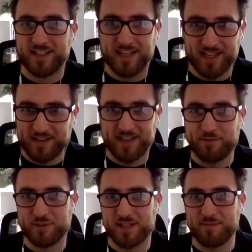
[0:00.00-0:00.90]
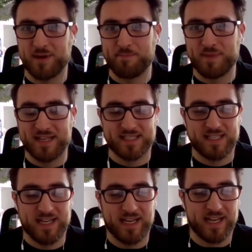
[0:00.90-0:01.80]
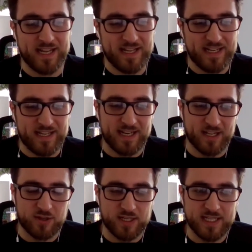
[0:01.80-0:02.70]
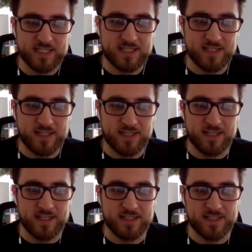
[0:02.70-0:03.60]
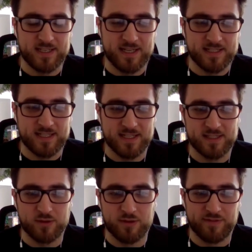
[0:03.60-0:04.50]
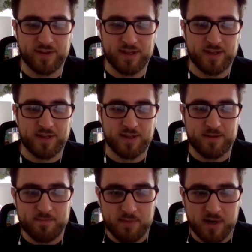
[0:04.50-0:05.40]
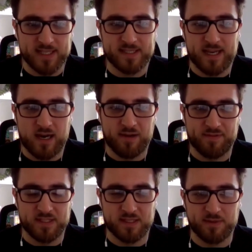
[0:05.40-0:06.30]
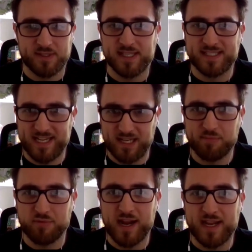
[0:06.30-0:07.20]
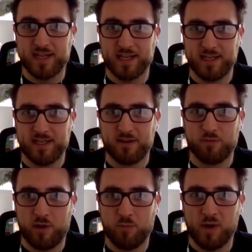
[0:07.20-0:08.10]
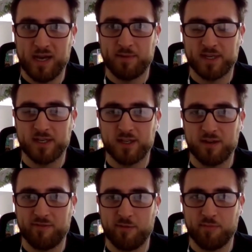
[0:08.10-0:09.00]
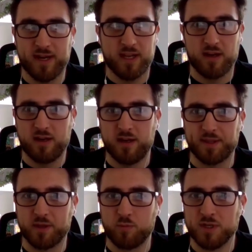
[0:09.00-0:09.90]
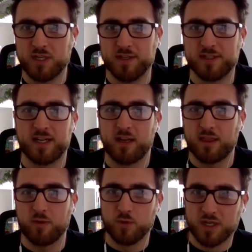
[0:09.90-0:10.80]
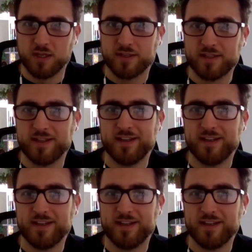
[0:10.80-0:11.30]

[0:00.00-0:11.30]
And that was like my biggest thing. I got into this sort of mindset after someone said take a break. Well, where am I going to go for a break? Oh, the woodland. I like the woodland.